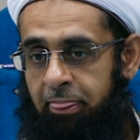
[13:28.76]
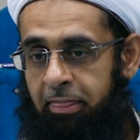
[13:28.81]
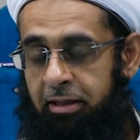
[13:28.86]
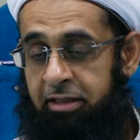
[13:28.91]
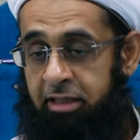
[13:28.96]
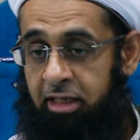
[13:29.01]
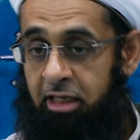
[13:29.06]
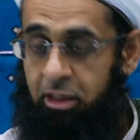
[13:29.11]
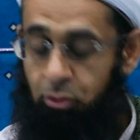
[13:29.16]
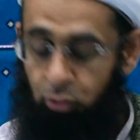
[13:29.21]

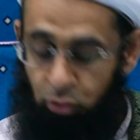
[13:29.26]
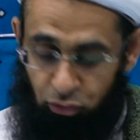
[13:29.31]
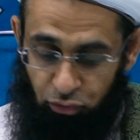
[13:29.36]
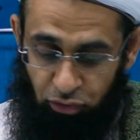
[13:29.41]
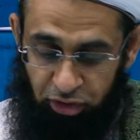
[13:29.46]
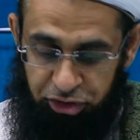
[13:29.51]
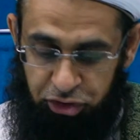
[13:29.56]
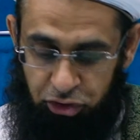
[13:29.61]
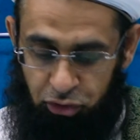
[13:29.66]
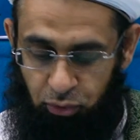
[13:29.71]
then they would
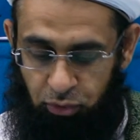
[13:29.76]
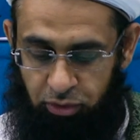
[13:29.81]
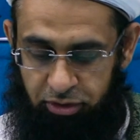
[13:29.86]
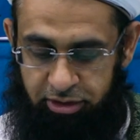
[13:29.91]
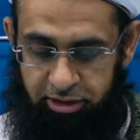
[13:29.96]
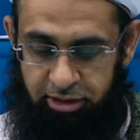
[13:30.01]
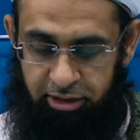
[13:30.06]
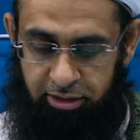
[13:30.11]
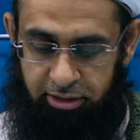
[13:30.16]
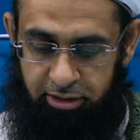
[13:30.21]
rush
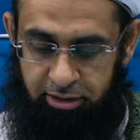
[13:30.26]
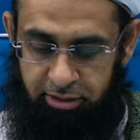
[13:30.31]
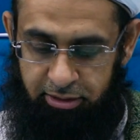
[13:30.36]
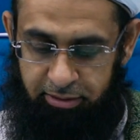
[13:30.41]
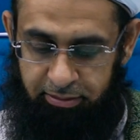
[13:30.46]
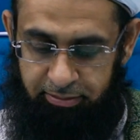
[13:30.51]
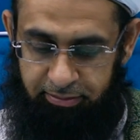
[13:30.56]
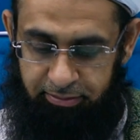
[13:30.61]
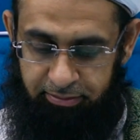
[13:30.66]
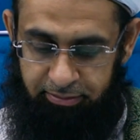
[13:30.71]
towards this.
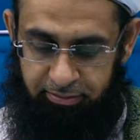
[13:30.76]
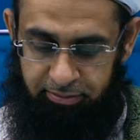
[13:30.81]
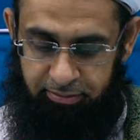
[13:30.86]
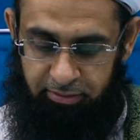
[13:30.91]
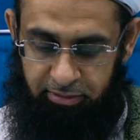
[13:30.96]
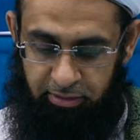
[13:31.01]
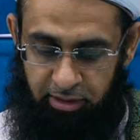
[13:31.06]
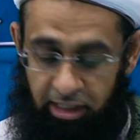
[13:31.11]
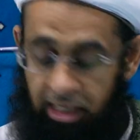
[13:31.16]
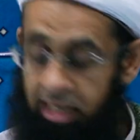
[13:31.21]

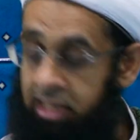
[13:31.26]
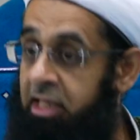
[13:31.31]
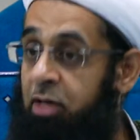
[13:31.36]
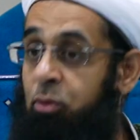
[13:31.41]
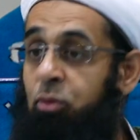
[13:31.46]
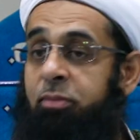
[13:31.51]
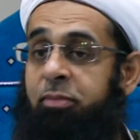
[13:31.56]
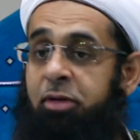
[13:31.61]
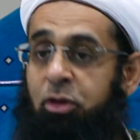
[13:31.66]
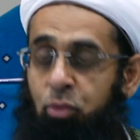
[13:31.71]
And they
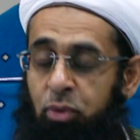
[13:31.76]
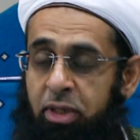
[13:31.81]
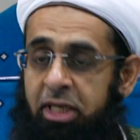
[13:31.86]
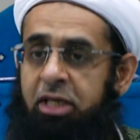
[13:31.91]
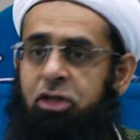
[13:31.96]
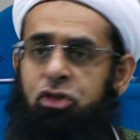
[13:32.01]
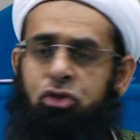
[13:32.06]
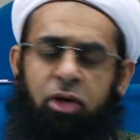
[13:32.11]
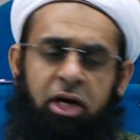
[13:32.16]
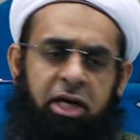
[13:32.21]
would be
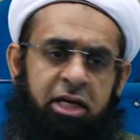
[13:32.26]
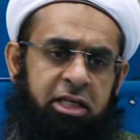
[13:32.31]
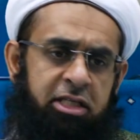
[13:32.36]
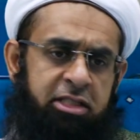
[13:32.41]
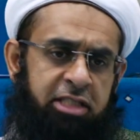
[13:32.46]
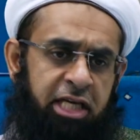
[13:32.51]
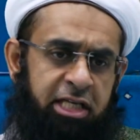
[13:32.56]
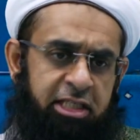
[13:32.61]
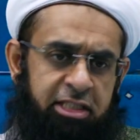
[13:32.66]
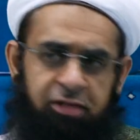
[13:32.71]
willing to
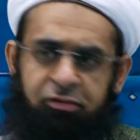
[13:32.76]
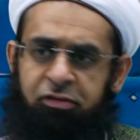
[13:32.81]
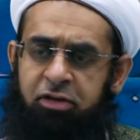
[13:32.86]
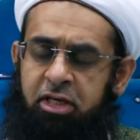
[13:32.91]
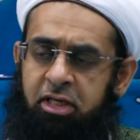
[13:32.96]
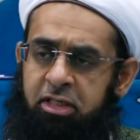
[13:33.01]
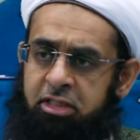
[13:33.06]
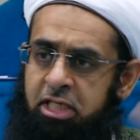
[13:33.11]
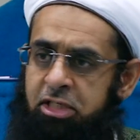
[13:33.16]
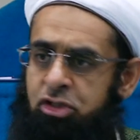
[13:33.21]
undertake
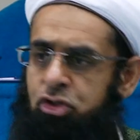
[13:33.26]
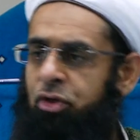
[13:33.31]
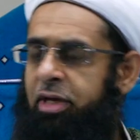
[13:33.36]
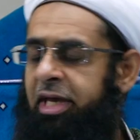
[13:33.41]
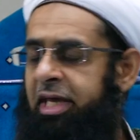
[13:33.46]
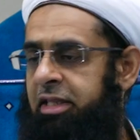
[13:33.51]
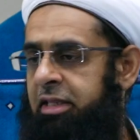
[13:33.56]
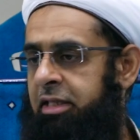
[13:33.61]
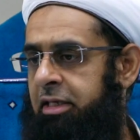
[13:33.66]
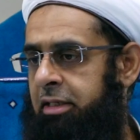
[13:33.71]
difficulties to
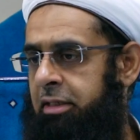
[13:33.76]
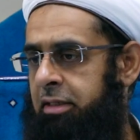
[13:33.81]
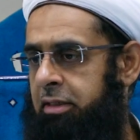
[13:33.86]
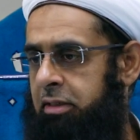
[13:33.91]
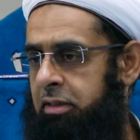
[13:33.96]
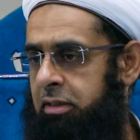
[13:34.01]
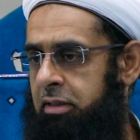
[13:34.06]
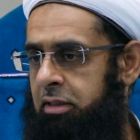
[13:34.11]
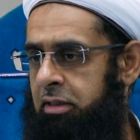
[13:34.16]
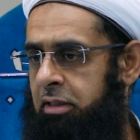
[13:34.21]
get there.
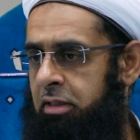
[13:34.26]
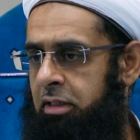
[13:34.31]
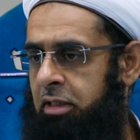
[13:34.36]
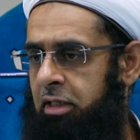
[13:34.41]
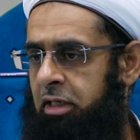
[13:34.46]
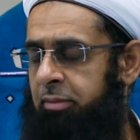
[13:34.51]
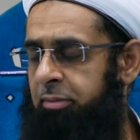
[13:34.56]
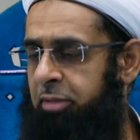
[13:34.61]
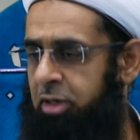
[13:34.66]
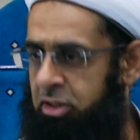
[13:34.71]

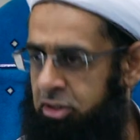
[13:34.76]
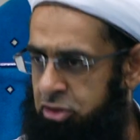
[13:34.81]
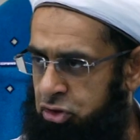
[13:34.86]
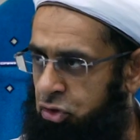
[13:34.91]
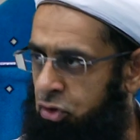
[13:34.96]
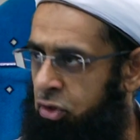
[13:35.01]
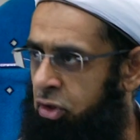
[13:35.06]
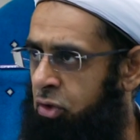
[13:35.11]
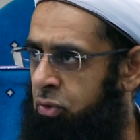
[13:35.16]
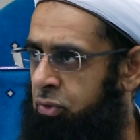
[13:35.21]
Because
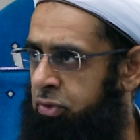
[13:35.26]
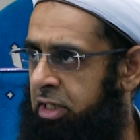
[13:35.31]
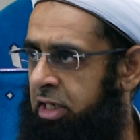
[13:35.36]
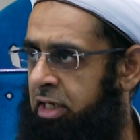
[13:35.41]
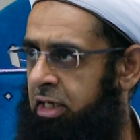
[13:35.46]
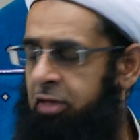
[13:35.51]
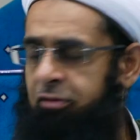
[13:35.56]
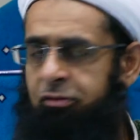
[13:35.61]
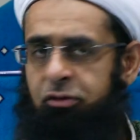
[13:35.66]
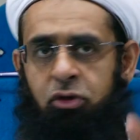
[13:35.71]
you know
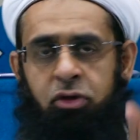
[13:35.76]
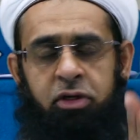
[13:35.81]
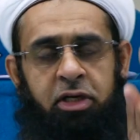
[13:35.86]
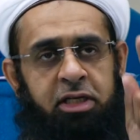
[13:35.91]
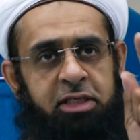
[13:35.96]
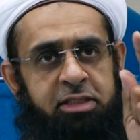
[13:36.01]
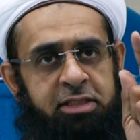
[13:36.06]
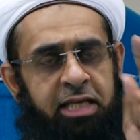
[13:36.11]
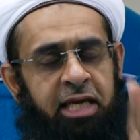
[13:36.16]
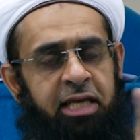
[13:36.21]
that if you're going
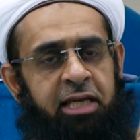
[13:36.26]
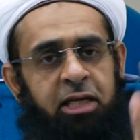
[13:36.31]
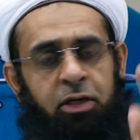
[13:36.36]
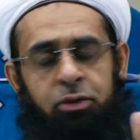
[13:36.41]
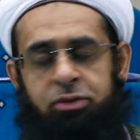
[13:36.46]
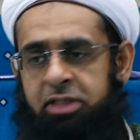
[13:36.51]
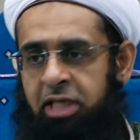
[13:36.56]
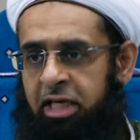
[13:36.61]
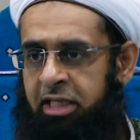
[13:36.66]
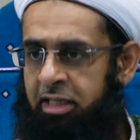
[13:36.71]
to stand
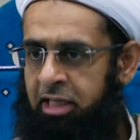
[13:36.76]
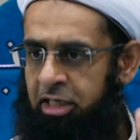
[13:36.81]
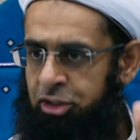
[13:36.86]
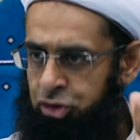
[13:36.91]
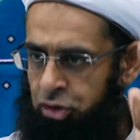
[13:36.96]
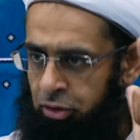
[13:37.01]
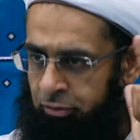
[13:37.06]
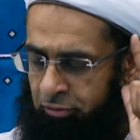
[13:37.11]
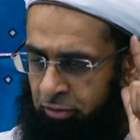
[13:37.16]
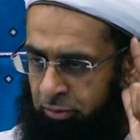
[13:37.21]
outside that
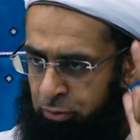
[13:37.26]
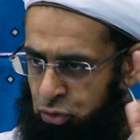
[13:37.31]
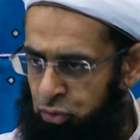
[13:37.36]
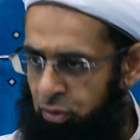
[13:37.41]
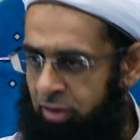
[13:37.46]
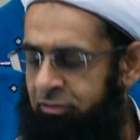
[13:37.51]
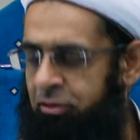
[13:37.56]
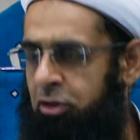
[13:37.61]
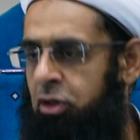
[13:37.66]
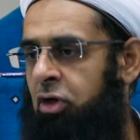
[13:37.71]
shop from
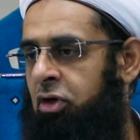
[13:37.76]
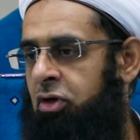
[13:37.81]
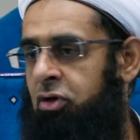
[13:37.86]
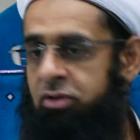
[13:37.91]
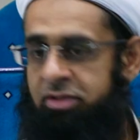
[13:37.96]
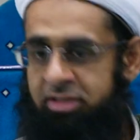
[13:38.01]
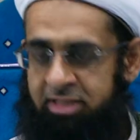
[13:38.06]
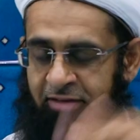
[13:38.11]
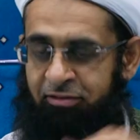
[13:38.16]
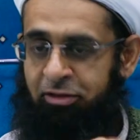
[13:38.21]
12 o'clock
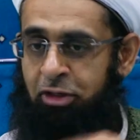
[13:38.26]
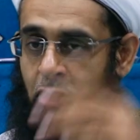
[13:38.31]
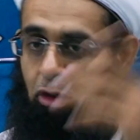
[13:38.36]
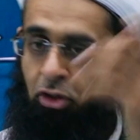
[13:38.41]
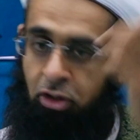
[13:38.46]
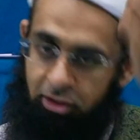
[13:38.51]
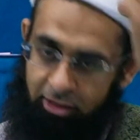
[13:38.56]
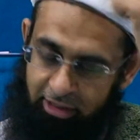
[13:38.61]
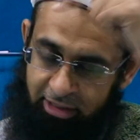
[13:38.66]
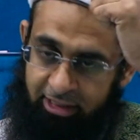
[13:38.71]
or 7
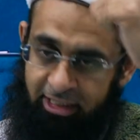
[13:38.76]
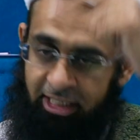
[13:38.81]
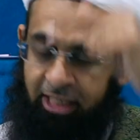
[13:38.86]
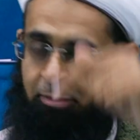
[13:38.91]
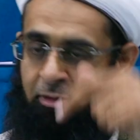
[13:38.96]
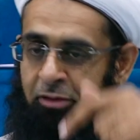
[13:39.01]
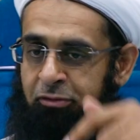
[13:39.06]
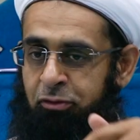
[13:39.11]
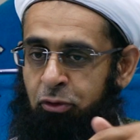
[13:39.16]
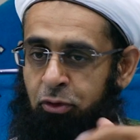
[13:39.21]
o'clock the day
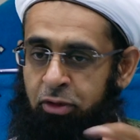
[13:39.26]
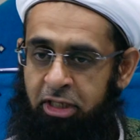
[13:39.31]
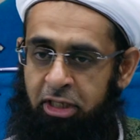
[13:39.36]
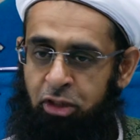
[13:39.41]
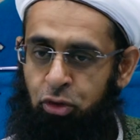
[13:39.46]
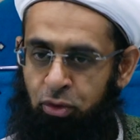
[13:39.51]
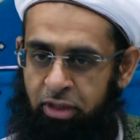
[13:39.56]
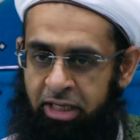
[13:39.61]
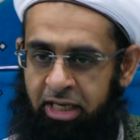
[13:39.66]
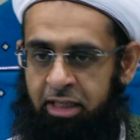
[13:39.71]
before, then
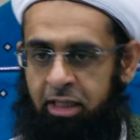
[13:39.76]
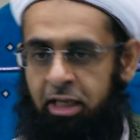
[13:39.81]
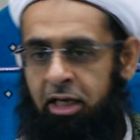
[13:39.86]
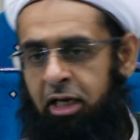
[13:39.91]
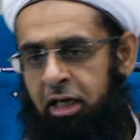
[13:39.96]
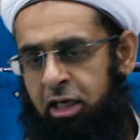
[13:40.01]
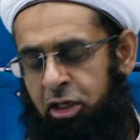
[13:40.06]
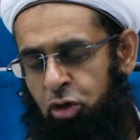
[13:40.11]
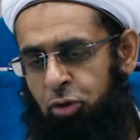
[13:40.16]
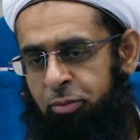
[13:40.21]
you'll, get,
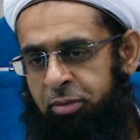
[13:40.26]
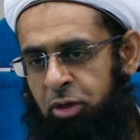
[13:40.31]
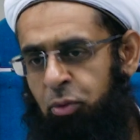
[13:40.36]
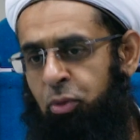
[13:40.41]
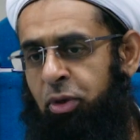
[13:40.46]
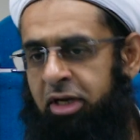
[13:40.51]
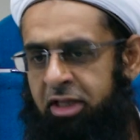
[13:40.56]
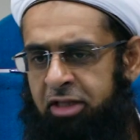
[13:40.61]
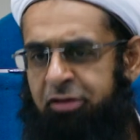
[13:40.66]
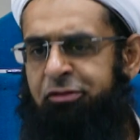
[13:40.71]
you'll be
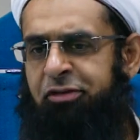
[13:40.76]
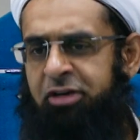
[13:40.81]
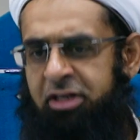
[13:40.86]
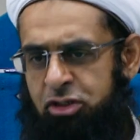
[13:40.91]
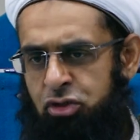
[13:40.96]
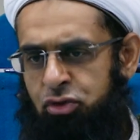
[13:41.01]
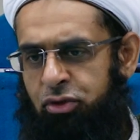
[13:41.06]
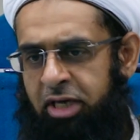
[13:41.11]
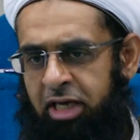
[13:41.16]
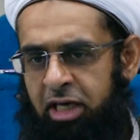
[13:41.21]
one of the
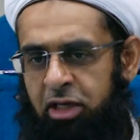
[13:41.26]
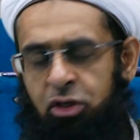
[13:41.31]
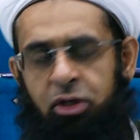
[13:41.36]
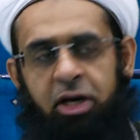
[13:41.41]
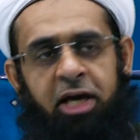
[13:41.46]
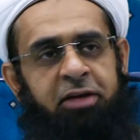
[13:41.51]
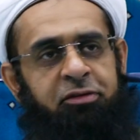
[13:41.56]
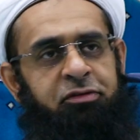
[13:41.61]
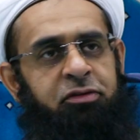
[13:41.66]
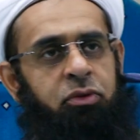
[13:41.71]
first to get your
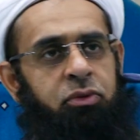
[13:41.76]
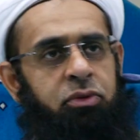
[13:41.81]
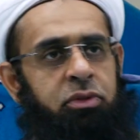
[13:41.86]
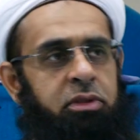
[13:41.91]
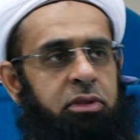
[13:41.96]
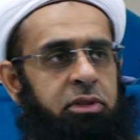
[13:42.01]
iPhone.